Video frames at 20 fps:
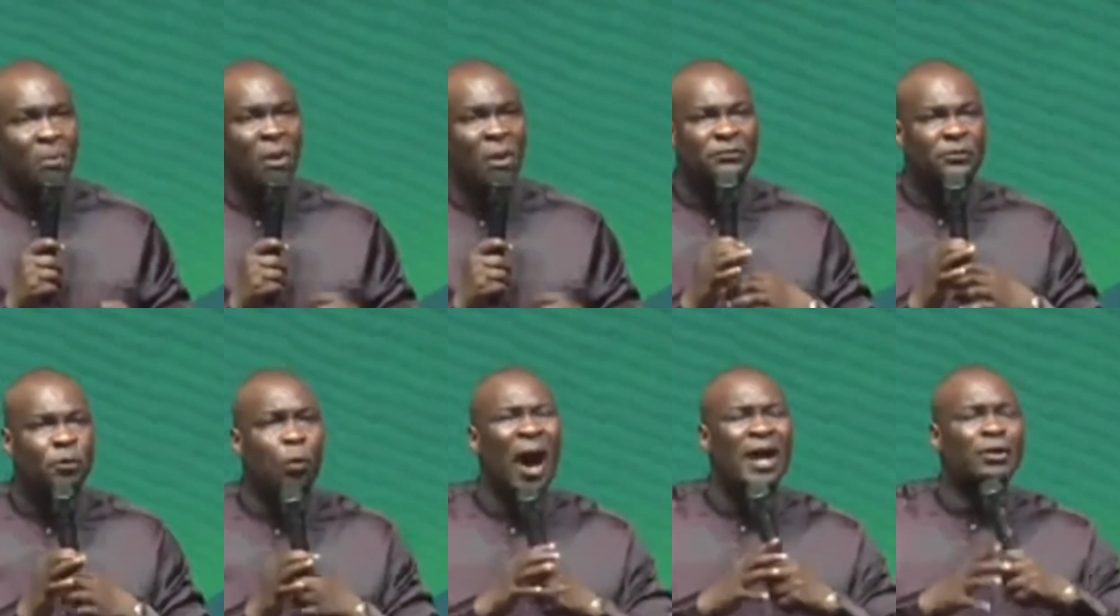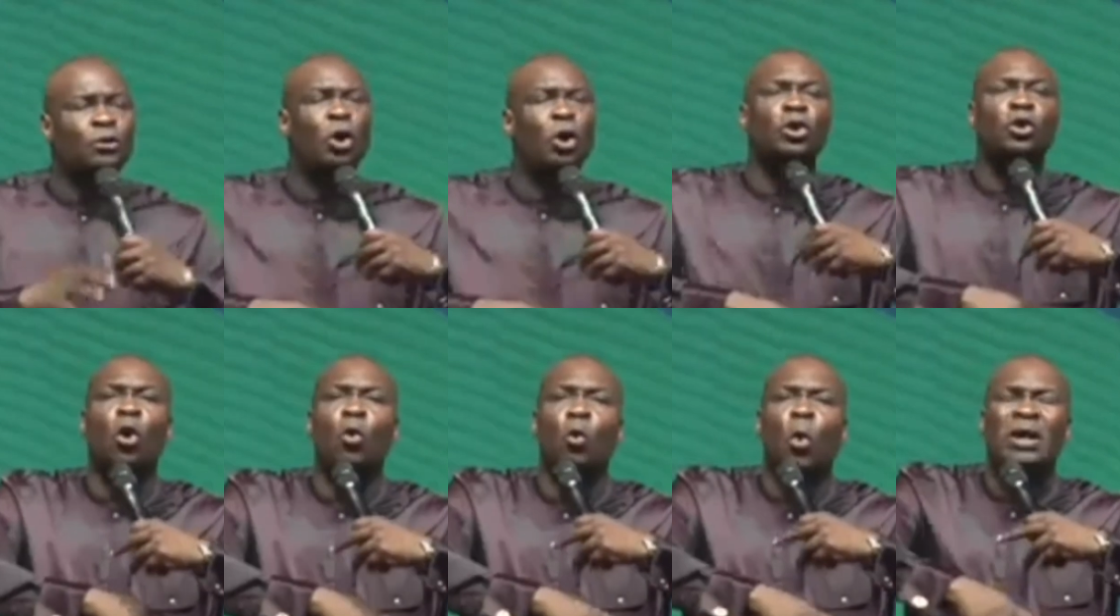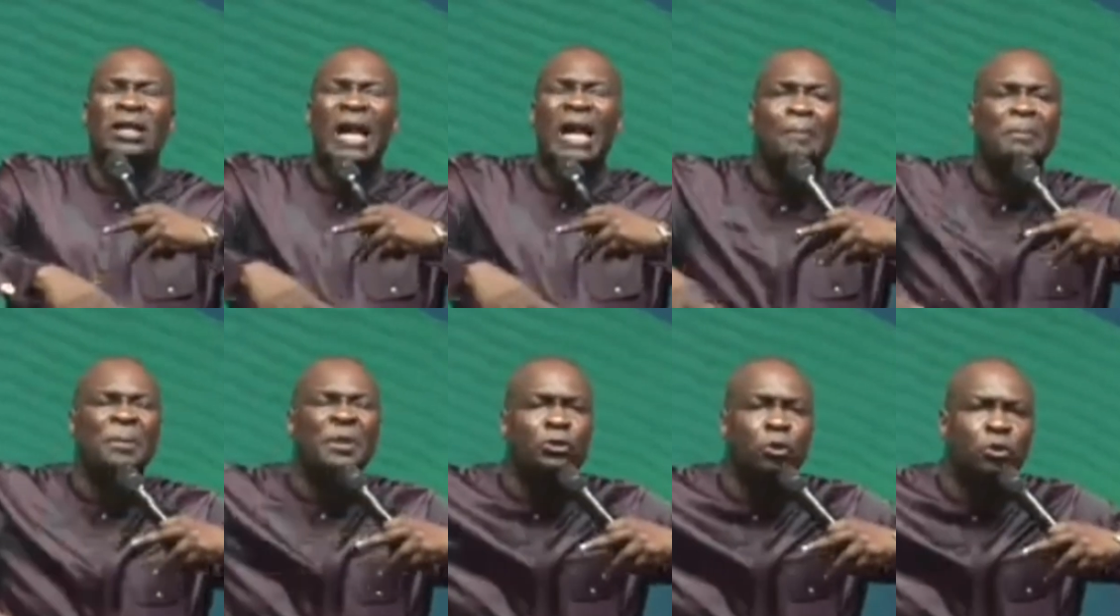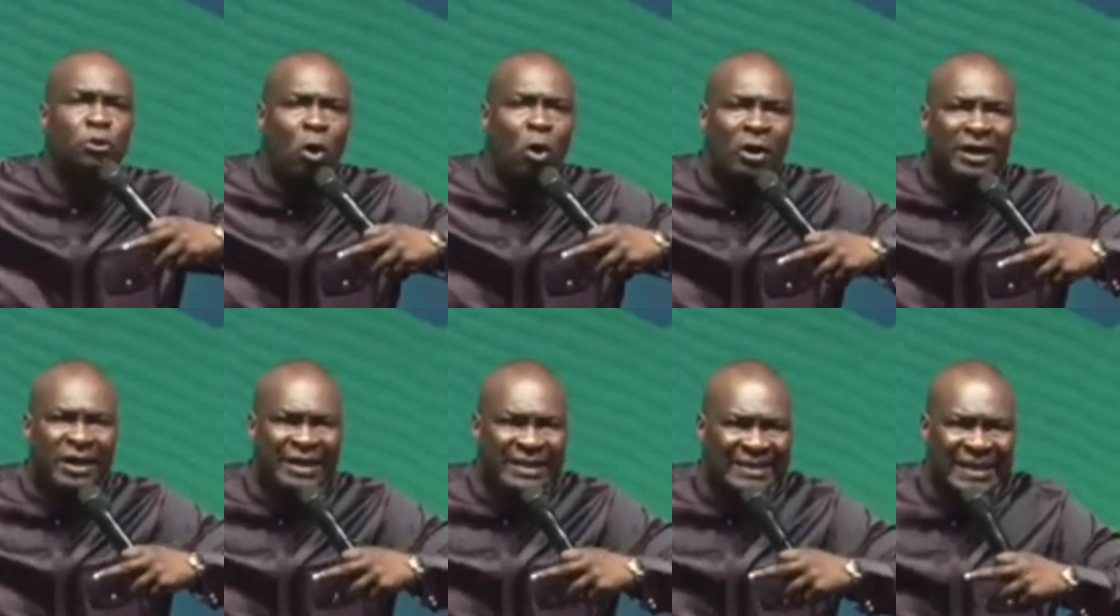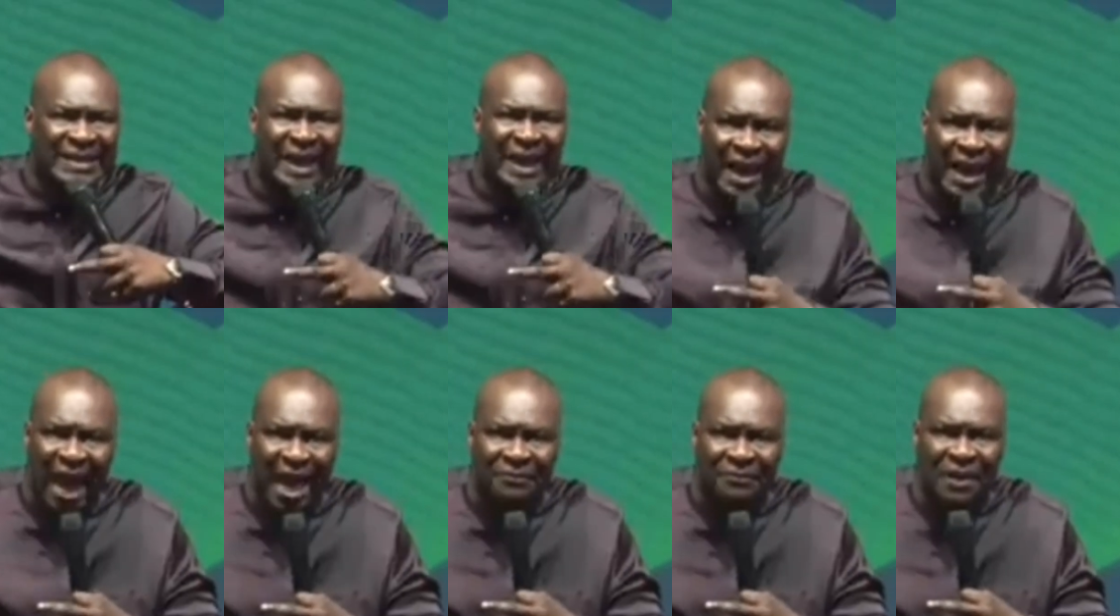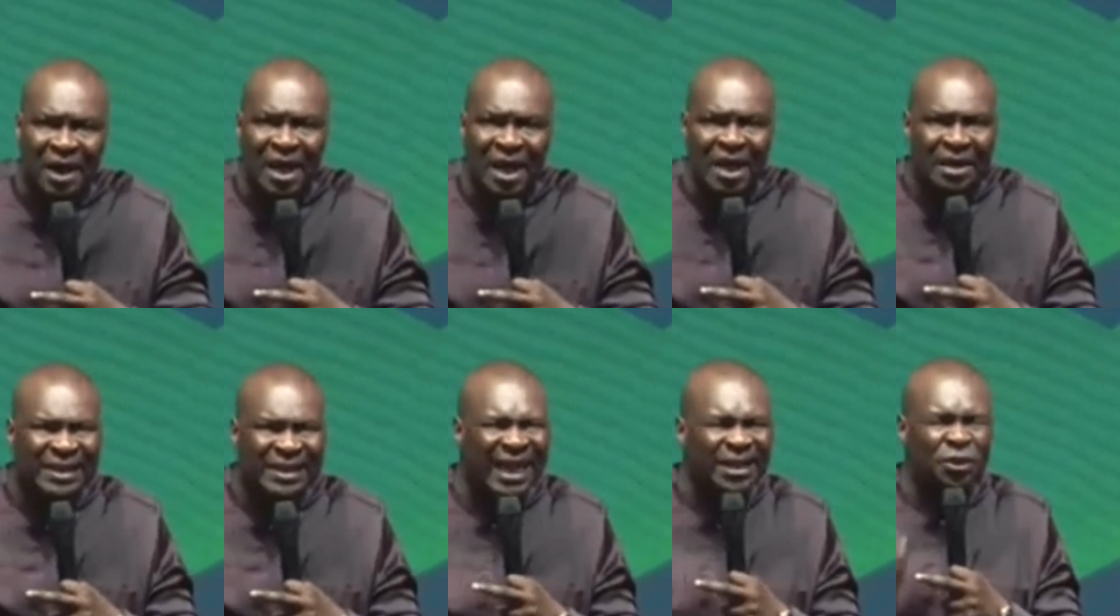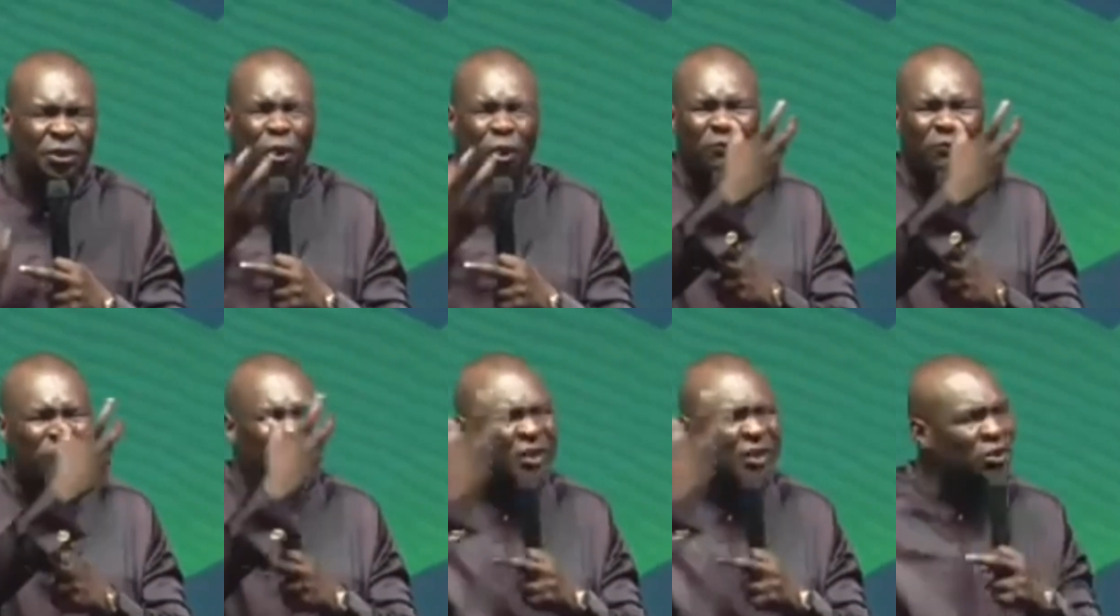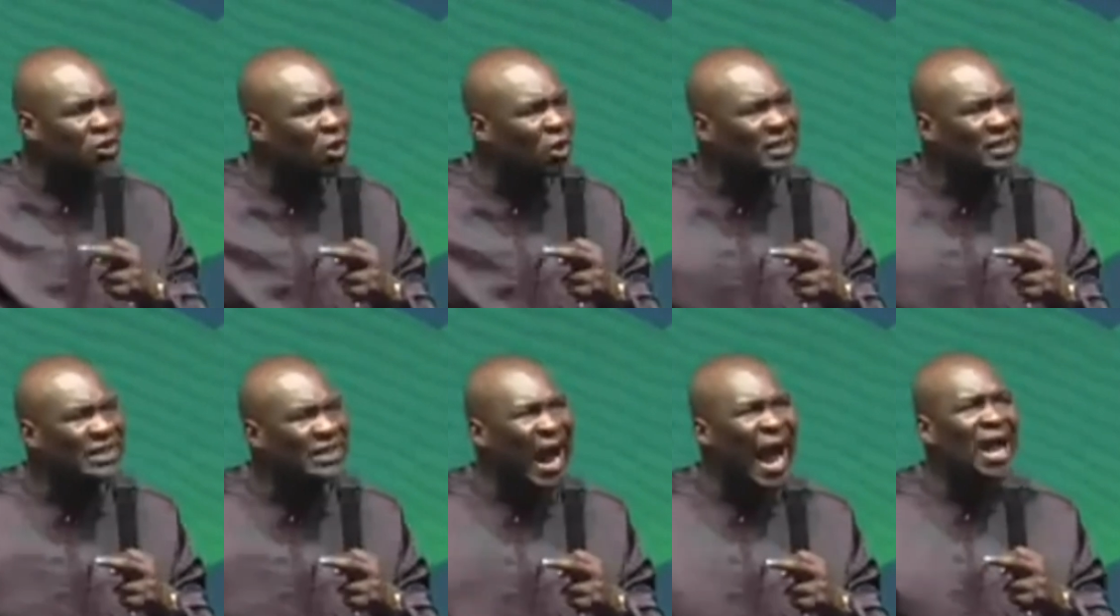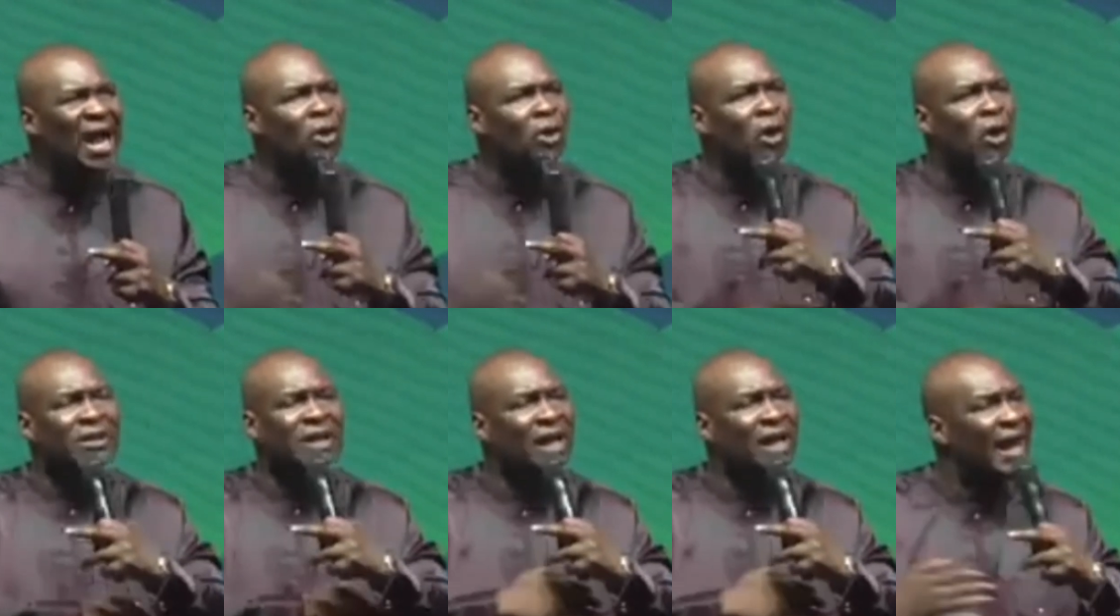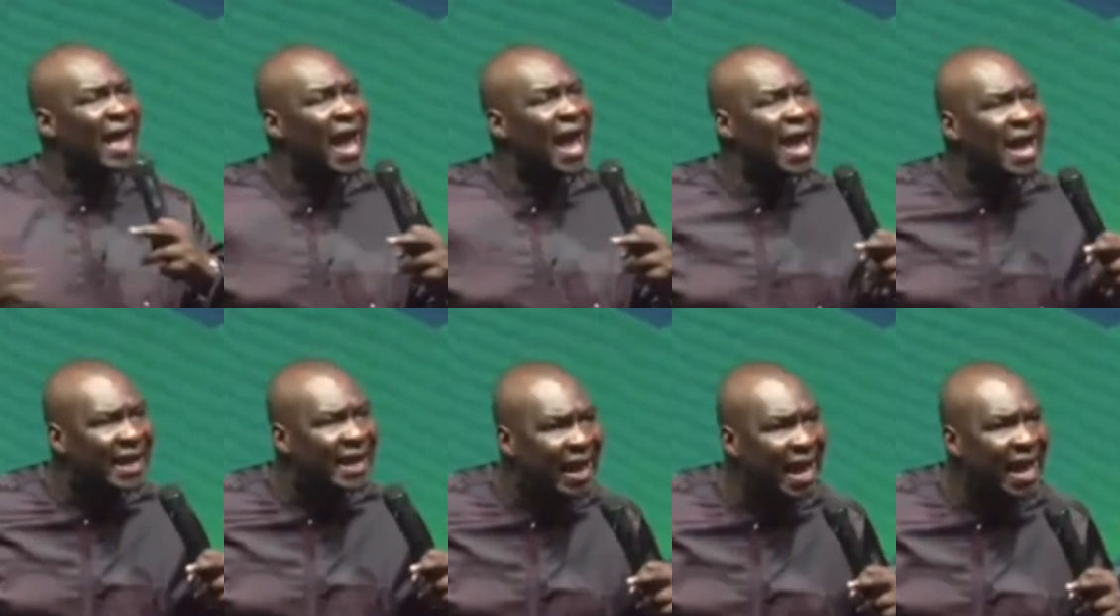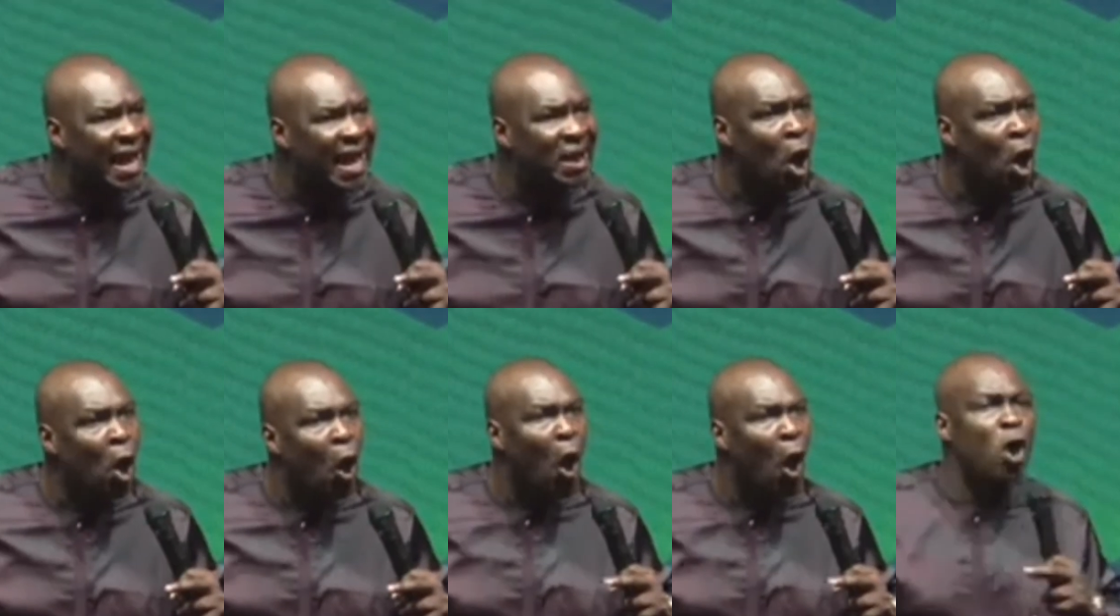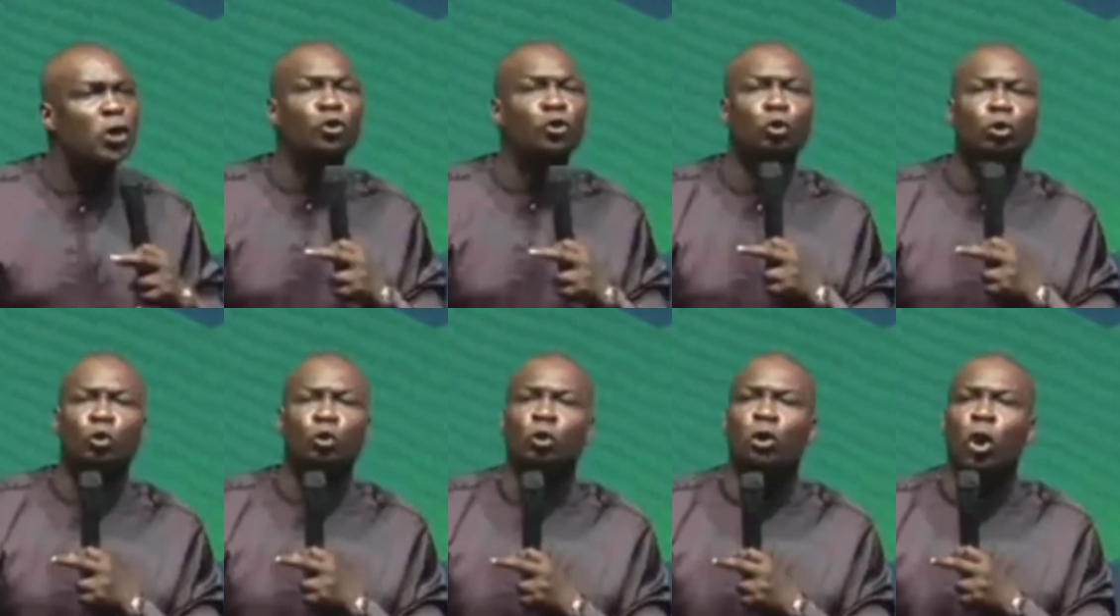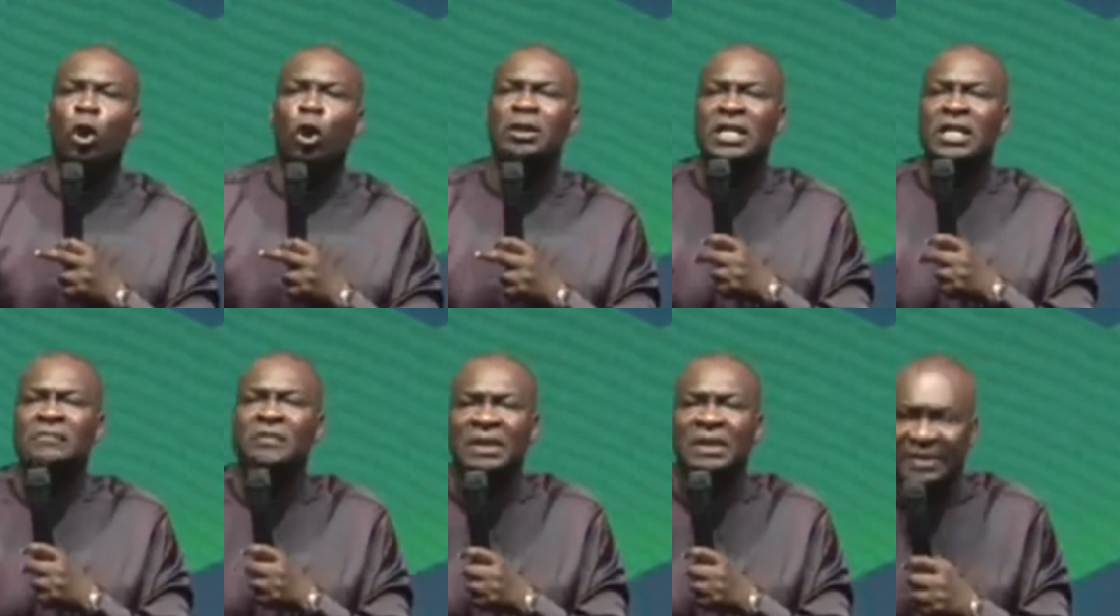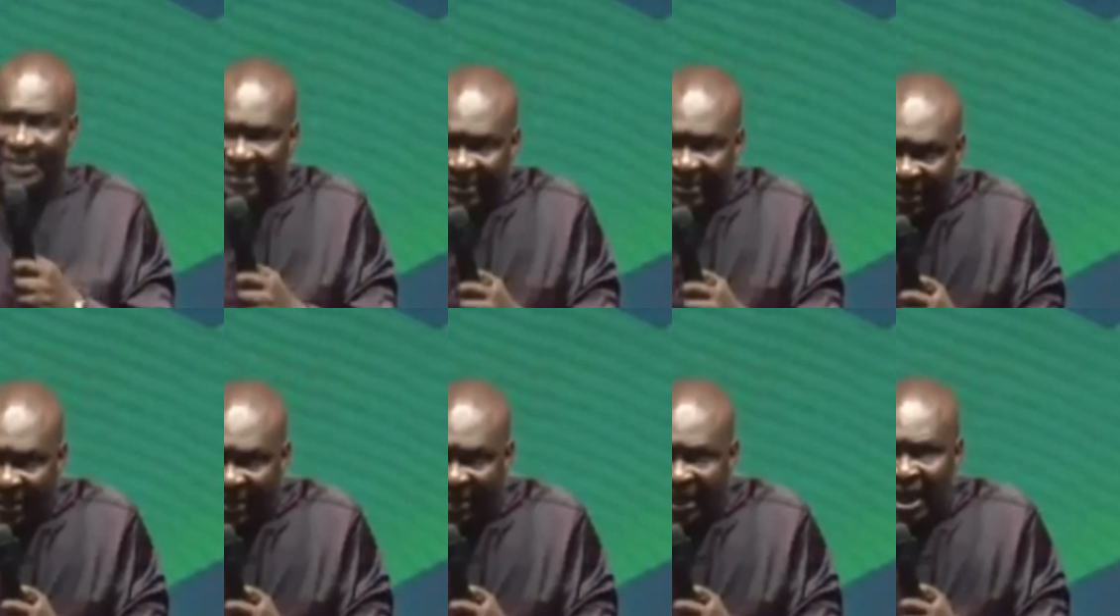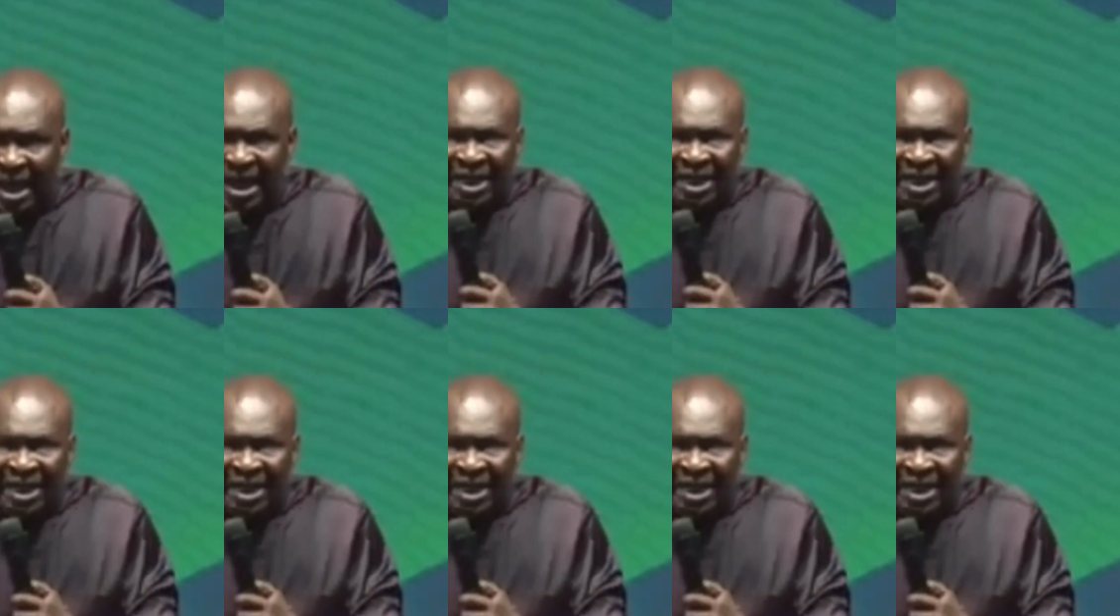of you, I don't know what happened to your Christian life, that your visions are not clear again, or you do not even see.